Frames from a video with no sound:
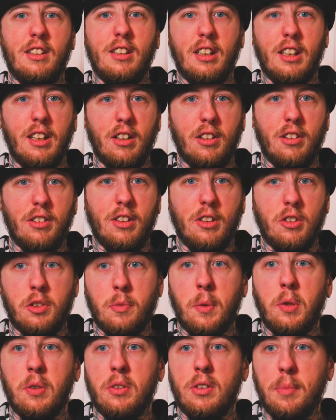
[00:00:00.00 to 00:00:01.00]
you know, there's
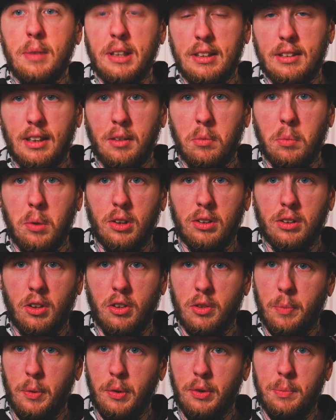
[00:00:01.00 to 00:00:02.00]
supposed to be teamwork,
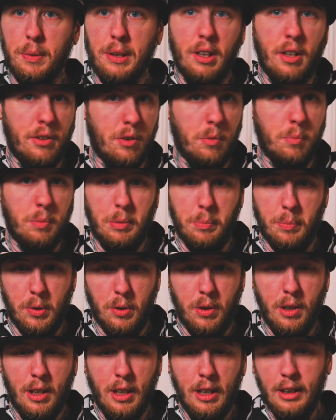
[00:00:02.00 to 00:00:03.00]
there's supposed to be other people,